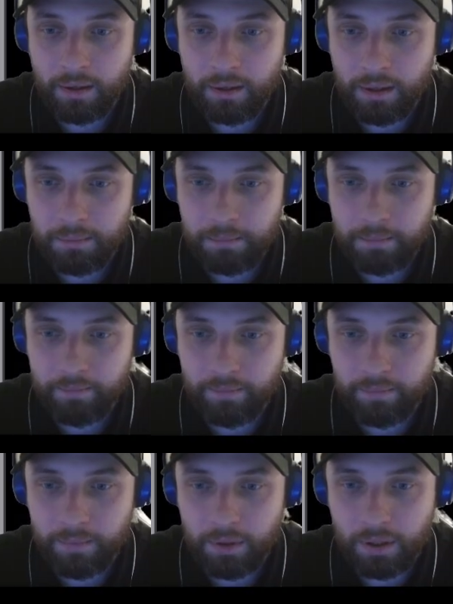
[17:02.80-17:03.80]
Yep,
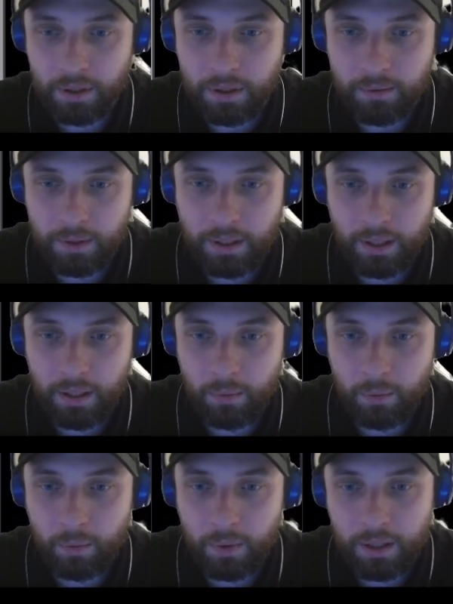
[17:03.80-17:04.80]
you can navigate
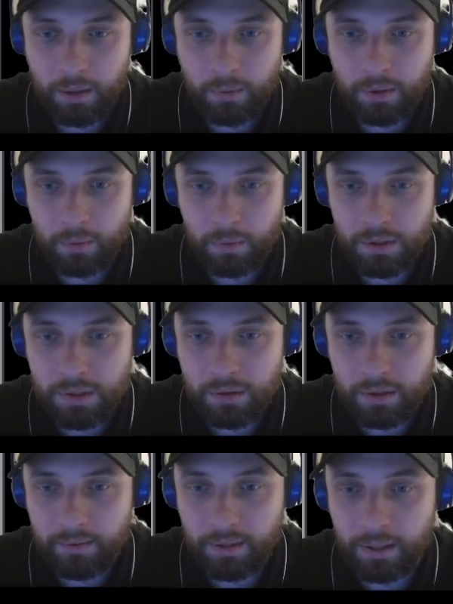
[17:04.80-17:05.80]
whatever you want to
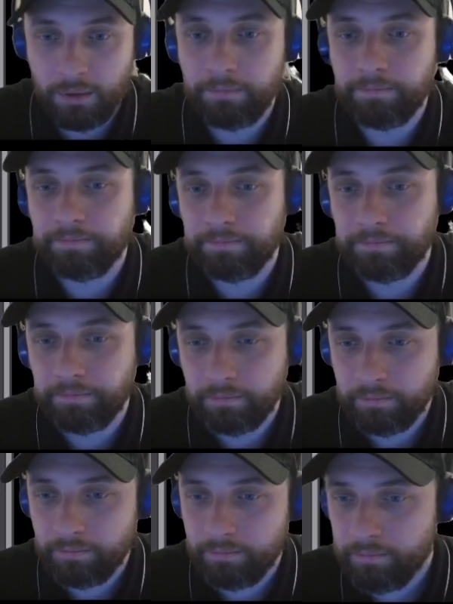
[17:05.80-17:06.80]
navigate,
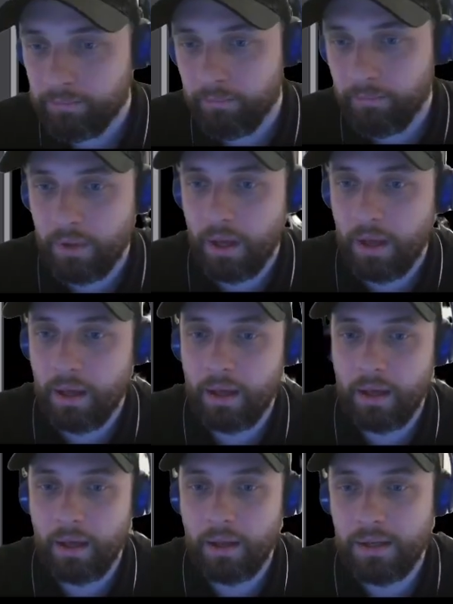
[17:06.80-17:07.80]

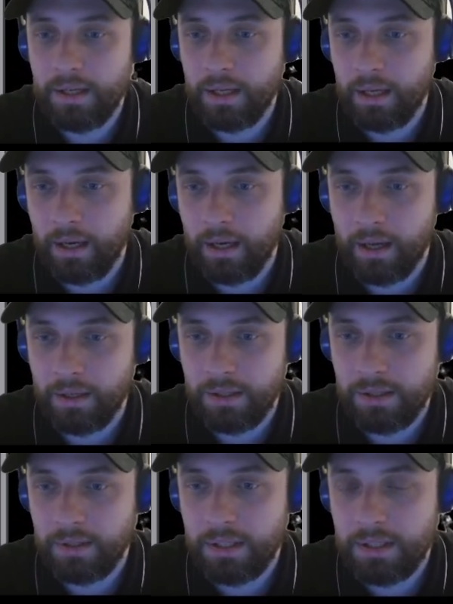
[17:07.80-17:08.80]
and any other
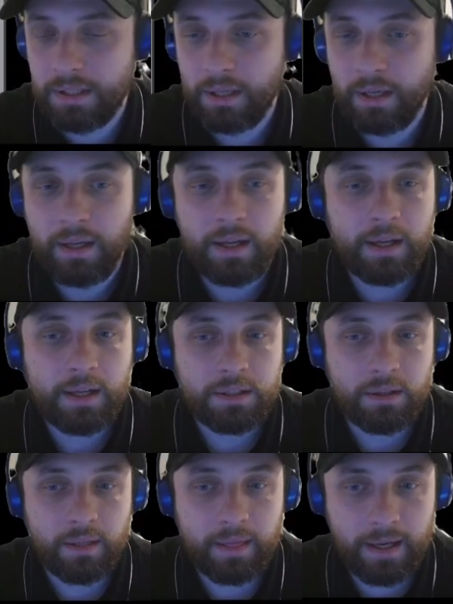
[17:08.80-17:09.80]
screens.
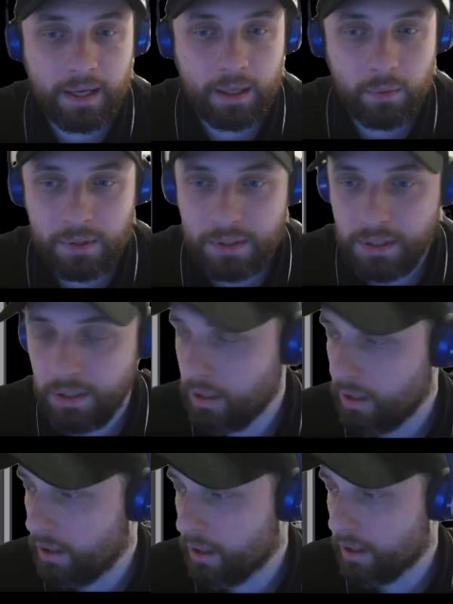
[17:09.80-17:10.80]
So that was
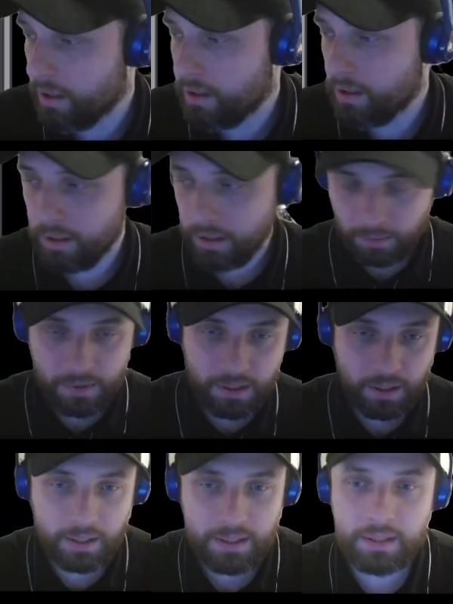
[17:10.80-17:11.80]
the
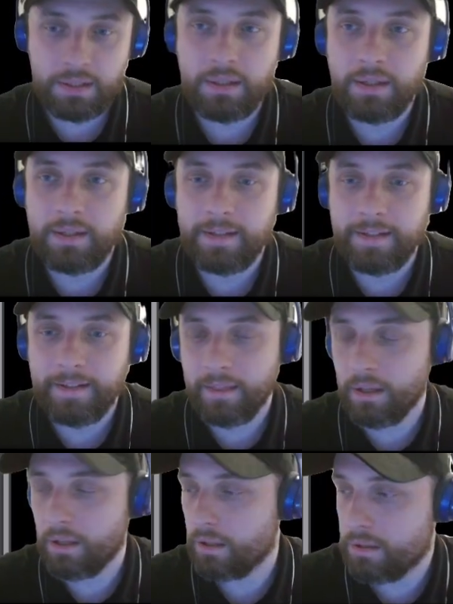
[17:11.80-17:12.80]
lesson.
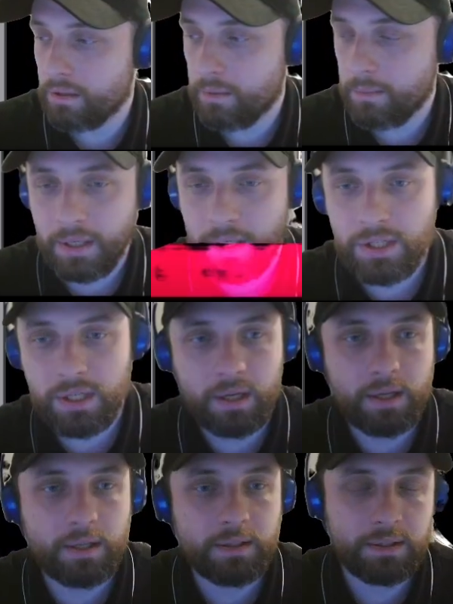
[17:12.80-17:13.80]
Thank you so much,
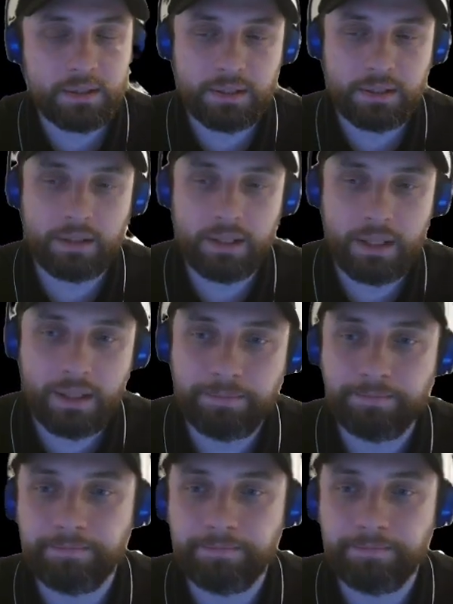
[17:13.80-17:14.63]
and see you later.